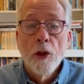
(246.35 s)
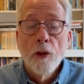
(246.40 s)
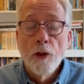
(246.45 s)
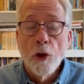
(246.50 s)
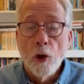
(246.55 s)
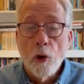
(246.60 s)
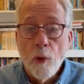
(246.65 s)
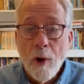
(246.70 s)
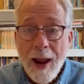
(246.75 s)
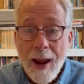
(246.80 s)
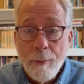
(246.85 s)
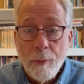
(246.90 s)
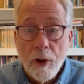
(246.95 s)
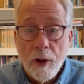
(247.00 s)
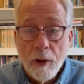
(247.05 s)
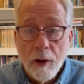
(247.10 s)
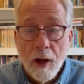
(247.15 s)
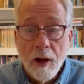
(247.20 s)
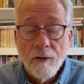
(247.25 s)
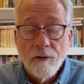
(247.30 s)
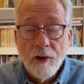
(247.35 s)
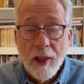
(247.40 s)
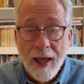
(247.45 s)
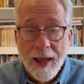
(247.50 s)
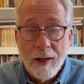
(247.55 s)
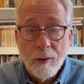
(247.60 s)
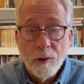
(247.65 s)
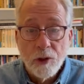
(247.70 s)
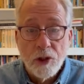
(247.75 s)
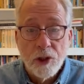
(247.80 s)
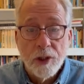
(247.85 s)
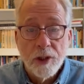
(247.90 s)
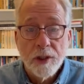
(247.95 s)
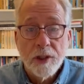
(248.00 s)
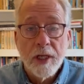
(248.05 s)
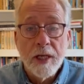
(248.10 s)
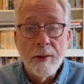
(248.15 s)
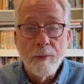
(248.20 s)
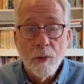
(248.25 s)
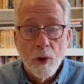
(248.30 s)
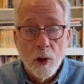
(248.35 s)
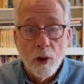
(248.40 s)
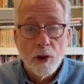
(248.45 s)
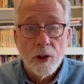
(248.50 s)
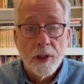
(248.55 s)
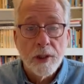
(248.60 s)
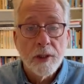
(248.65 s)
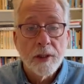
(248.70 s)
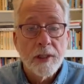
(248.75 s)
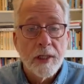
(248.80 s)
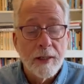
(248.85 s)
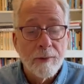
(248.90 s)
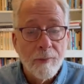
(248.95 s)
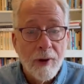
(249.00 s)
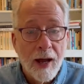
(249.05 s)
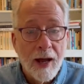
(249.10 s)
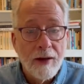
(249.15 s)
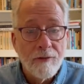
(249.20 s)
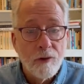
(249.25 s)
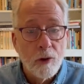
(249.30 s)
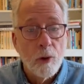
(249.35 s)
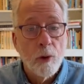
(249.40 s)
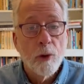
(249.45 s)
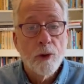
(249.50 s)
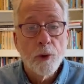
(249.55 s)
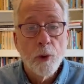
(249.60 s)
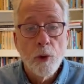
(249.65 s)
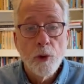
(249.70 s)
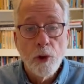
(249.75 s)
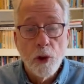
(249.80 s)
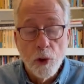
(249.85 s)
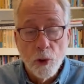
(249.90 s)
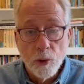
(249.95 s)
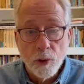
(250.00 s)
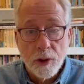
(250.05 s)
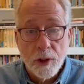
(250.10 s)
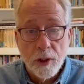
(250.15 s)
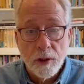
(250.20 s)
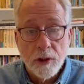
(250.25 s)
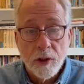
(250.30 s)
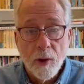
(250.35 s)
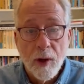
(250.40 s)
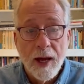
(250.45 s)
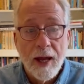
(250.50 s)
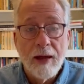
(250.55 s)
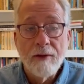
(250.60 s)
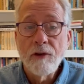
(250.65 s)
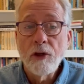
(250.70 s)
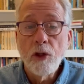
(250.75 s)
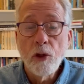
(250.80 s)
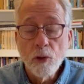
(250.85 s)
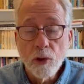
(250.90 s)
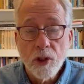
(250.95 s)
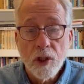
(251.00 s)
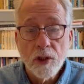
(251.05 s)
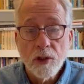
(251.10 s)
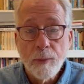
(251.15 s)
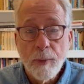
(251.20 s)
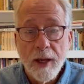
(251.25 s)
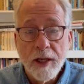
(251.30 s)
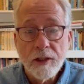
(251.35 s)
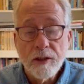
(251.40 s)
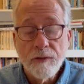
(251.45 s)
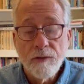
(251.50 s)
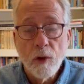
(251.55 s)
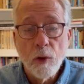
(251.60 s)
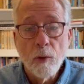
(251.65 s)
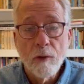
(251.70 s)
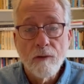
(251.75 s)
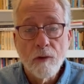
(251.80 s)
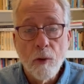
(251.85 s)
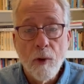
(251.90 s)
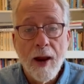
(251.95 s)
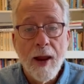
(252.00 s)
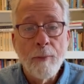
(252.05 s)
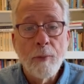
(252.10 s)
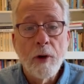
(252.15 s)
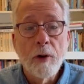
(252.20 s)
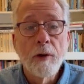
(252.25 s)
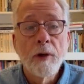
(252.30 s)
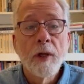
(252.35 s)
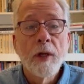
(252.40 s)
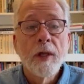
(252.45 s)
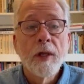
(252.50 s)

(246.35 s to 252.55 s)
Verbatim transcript: The grammar of languages emerges, in my view, through use. So I have a usage-based view of grammar,